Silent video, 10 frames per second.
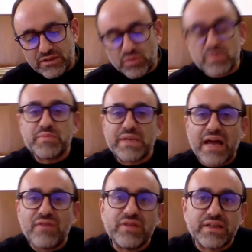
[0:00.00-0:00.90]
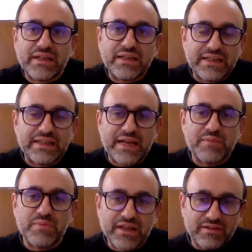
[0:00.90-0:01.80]
tourism in Africa, and
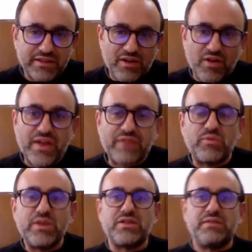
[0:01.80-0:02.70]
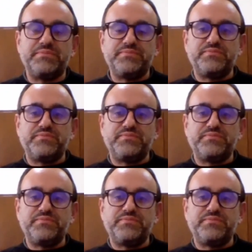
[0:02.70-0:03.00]
namely on that region?